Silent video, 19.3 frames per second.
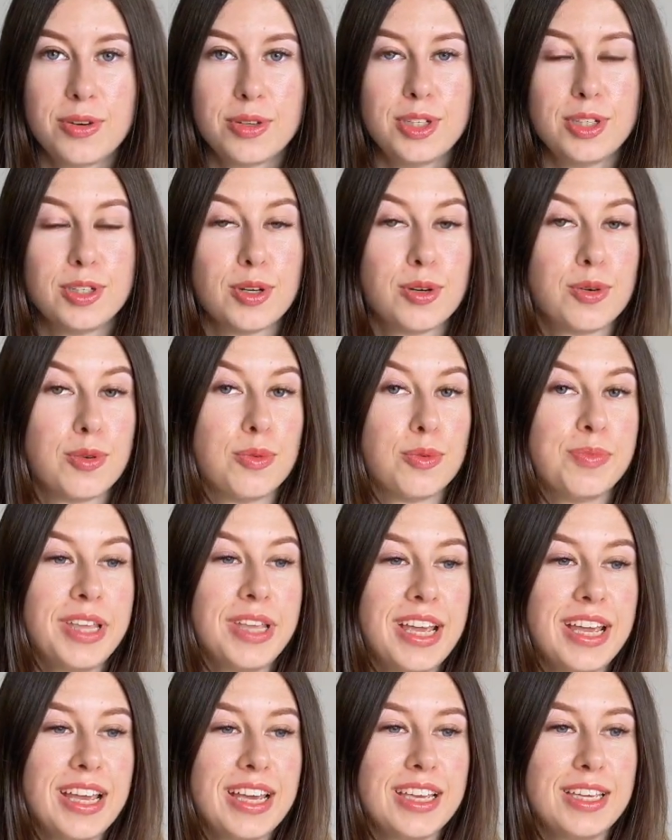You know,
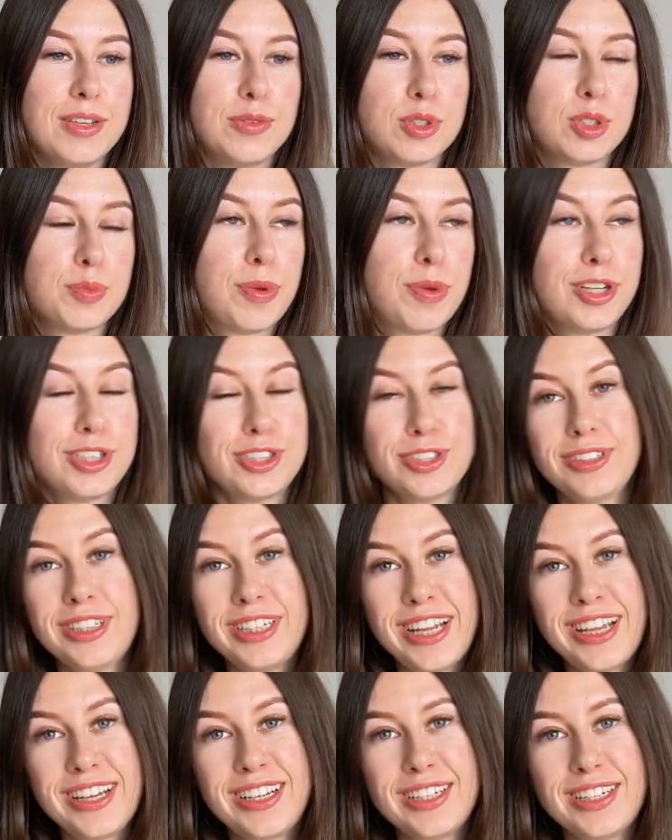it was partially
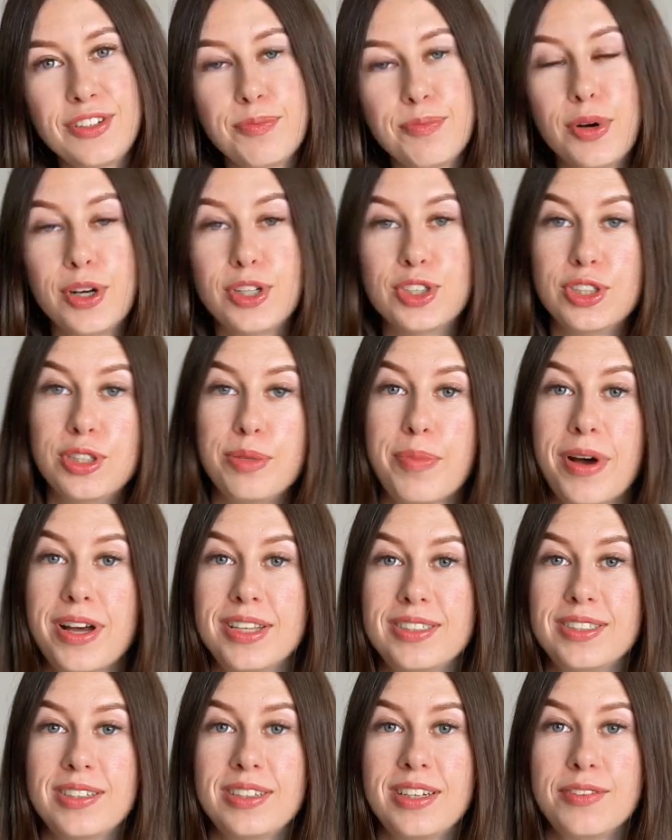negative, partially
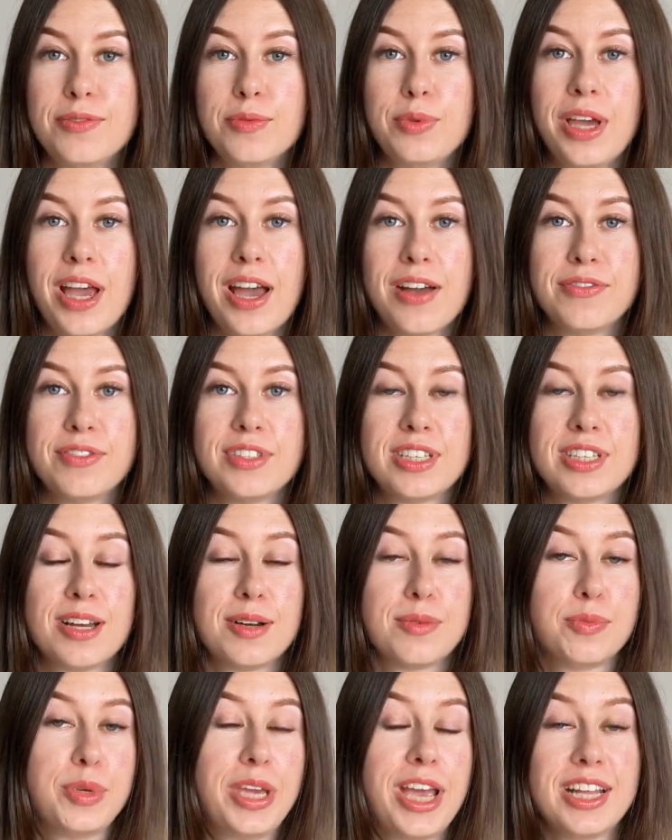positive. We had
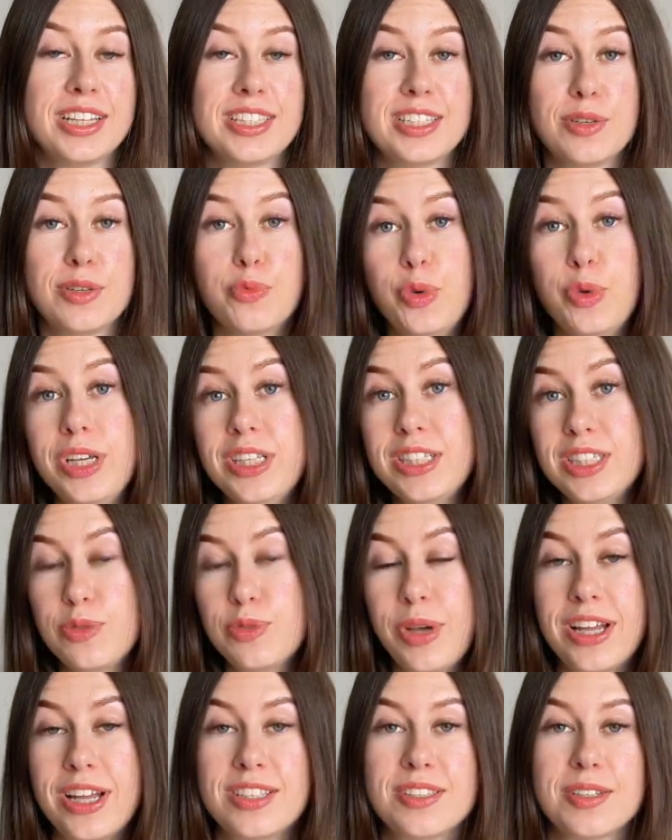some wins,
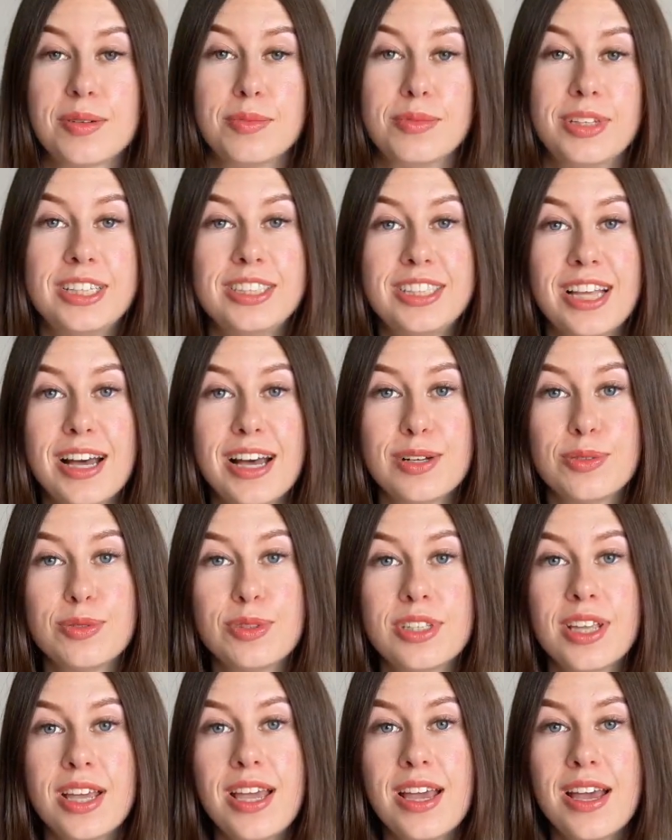we had some
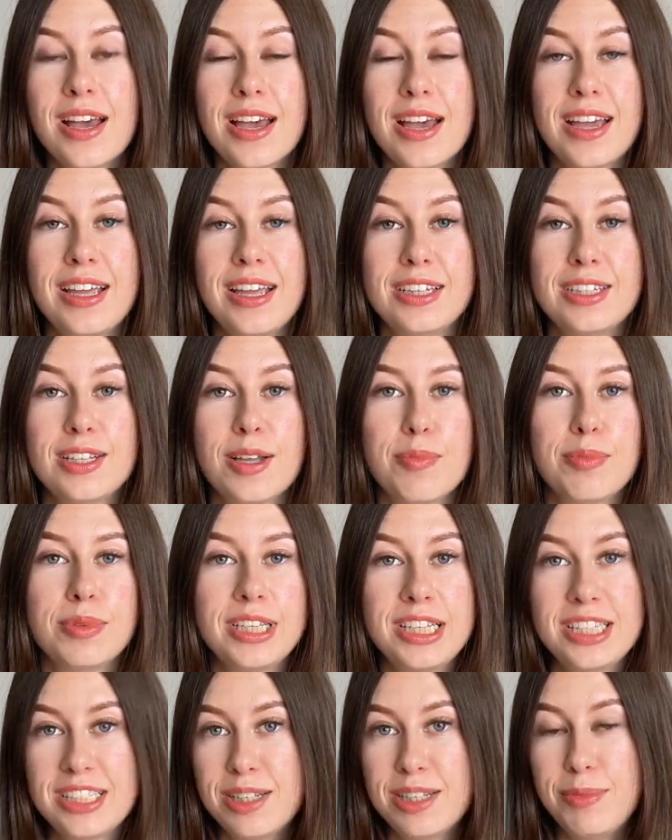letdowns, and
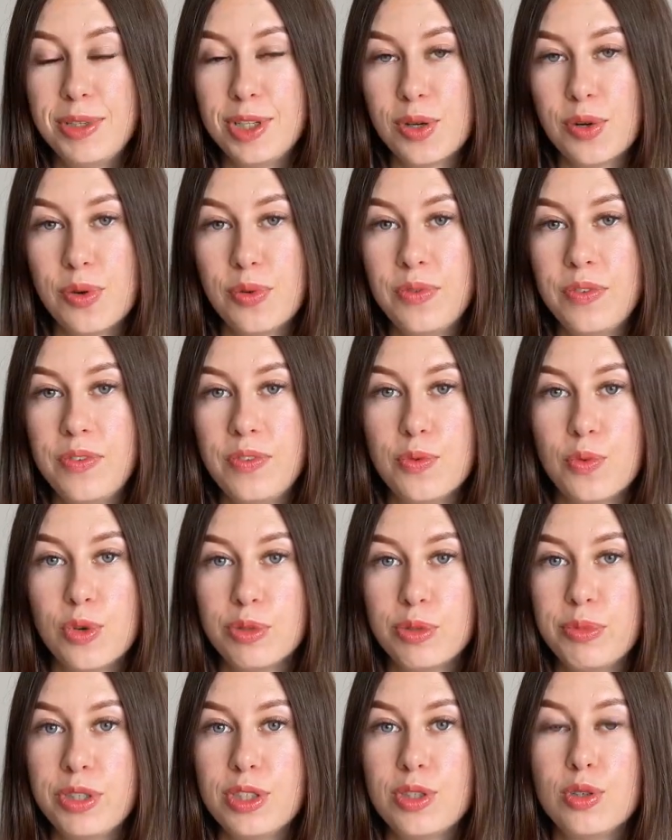please let me know if you
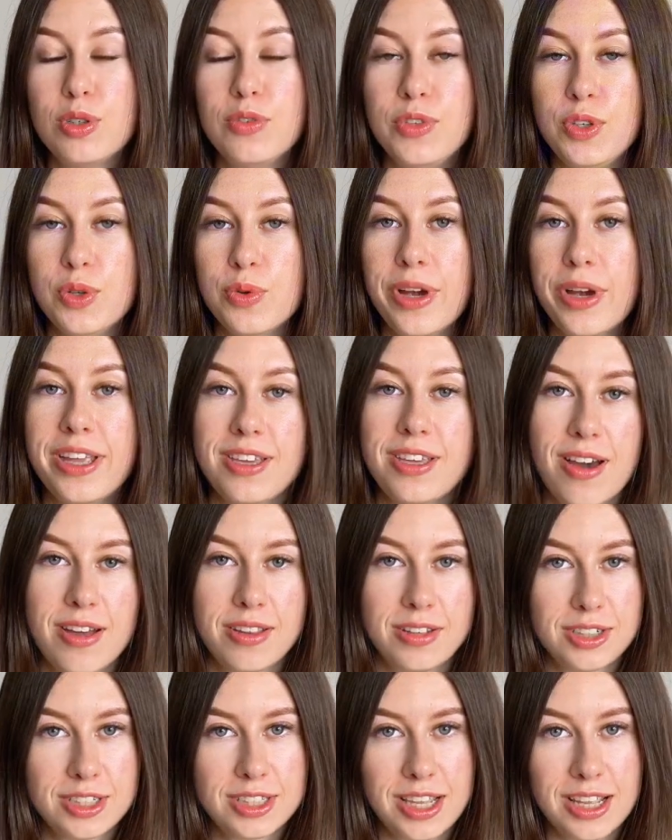want me to review any
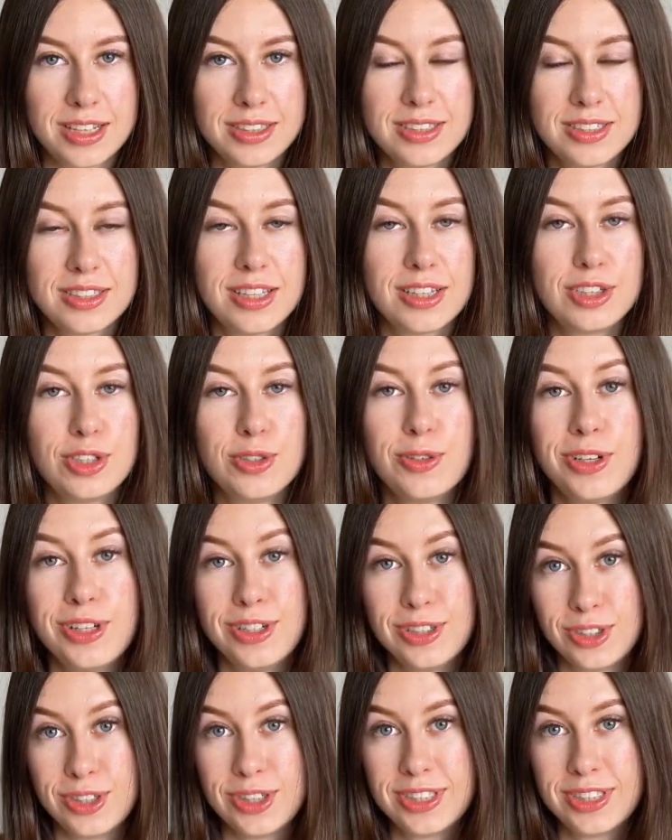other scents that you're
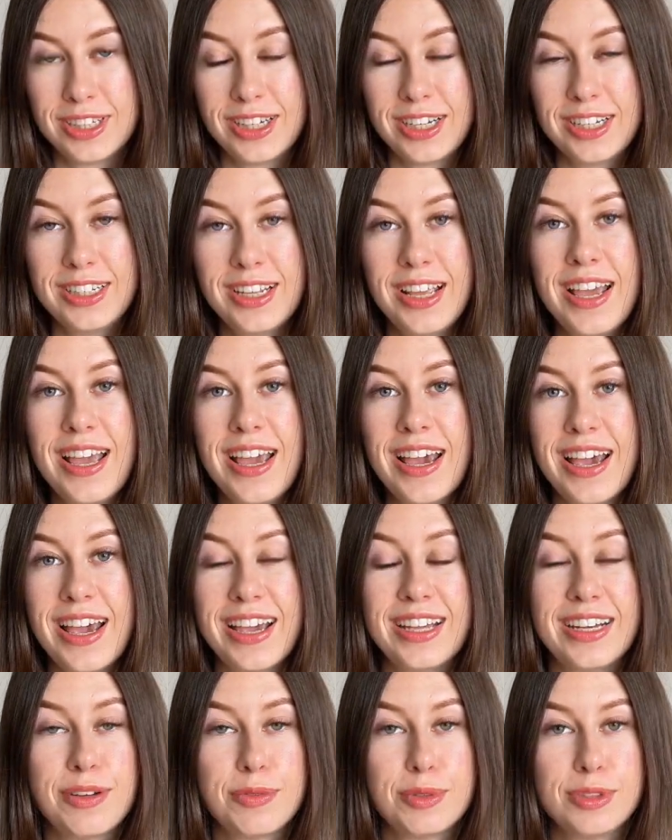interested in,
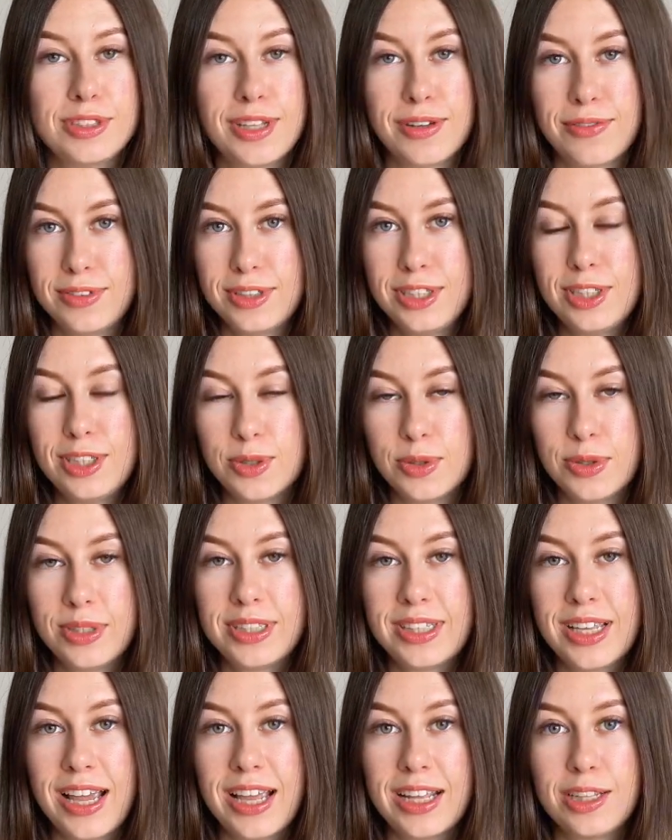and I will definitely do
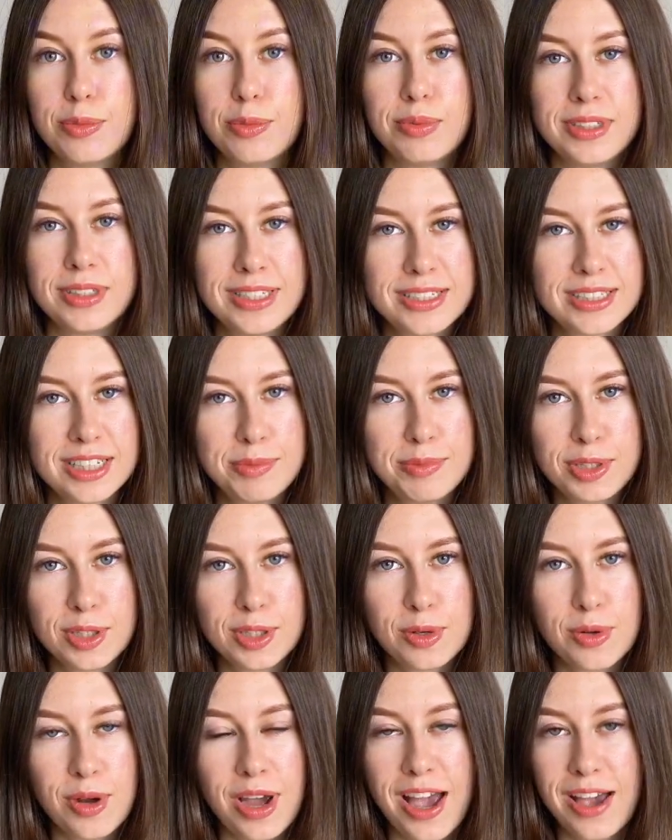it. And please let me
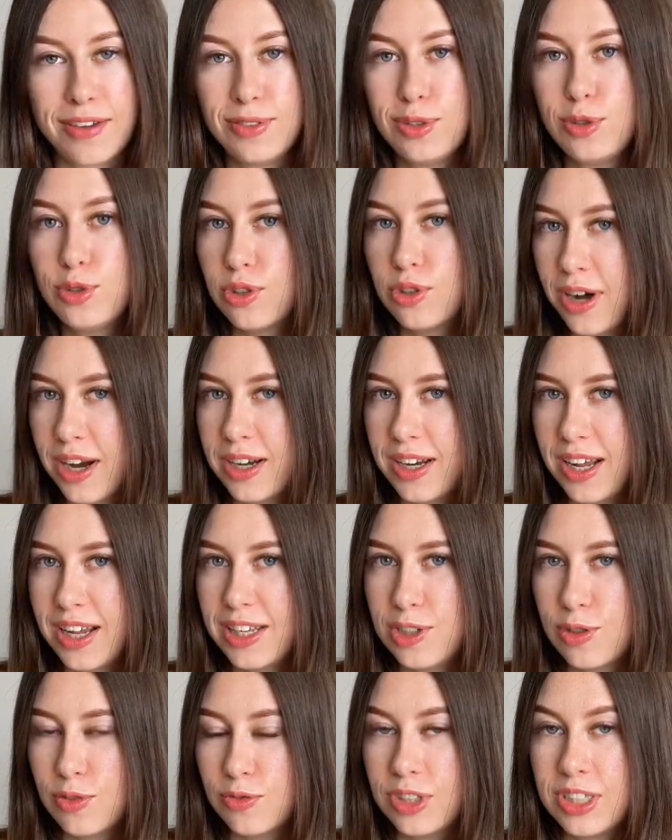know, have you tried
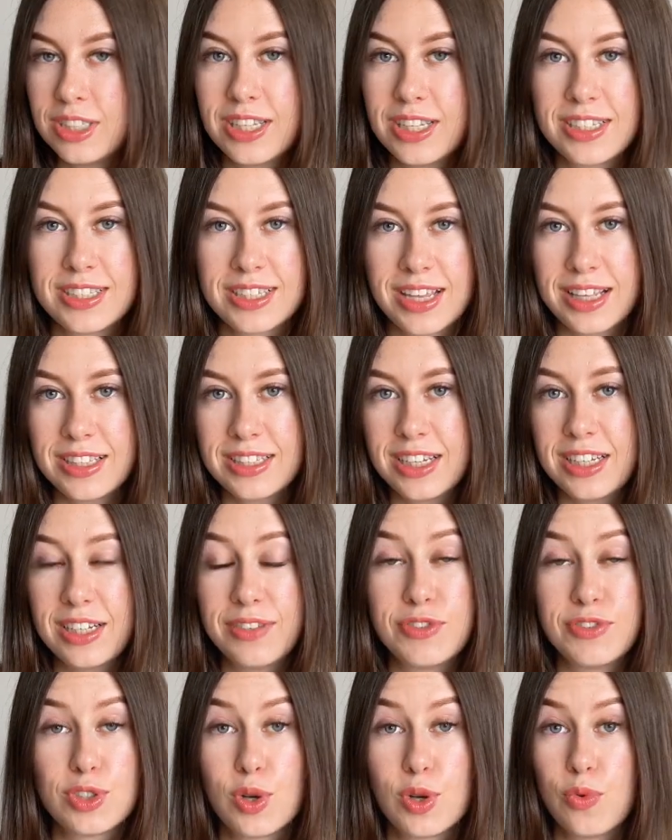any of this scent, and
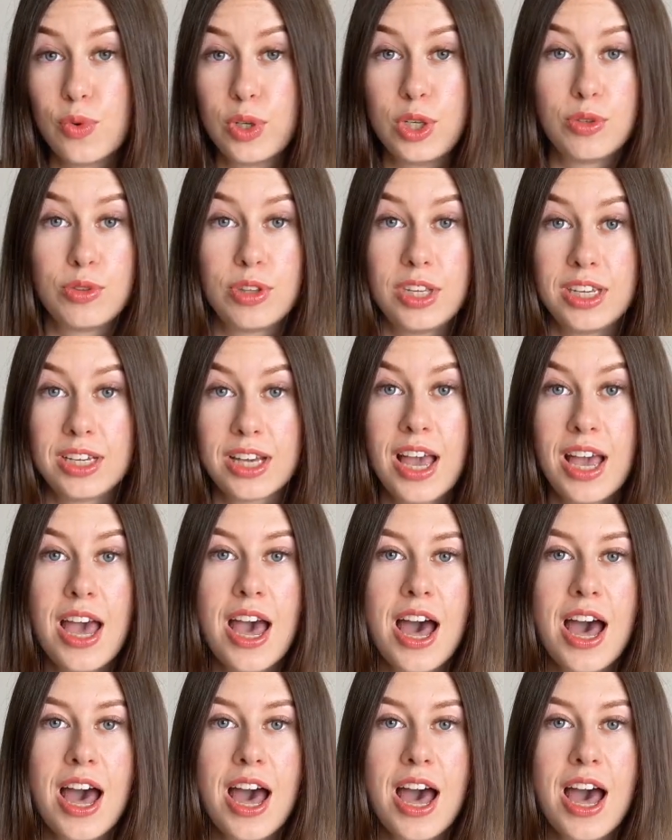if so, what do you think?